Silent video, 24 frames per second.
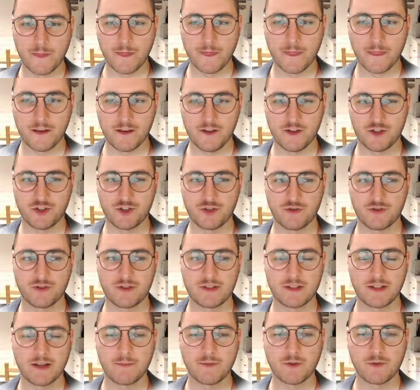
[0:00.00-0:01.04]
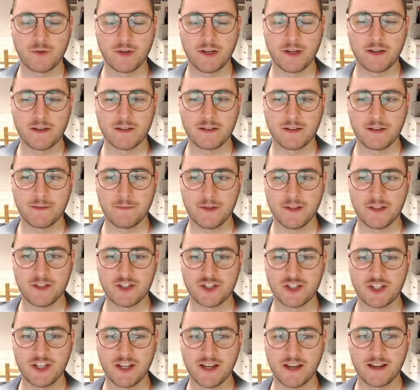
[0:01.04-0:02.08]
In short summary, the
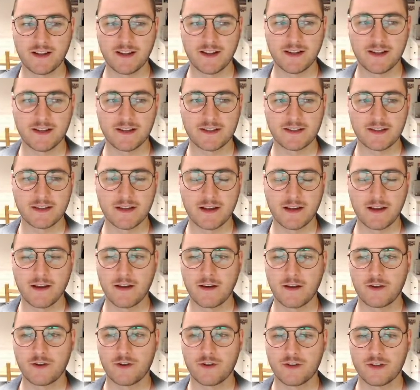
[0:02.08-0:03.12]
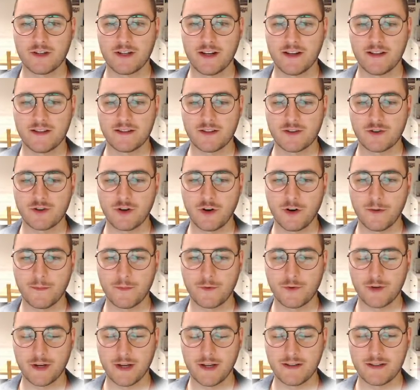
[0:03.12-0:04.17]
BSGatlas contains a
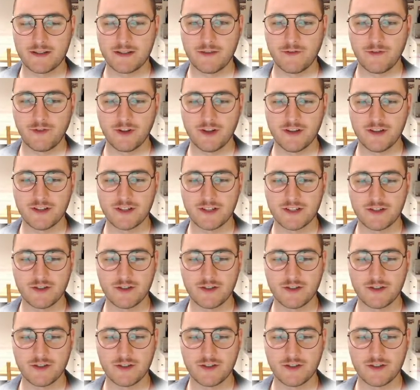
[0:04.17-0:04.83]
comprehensive list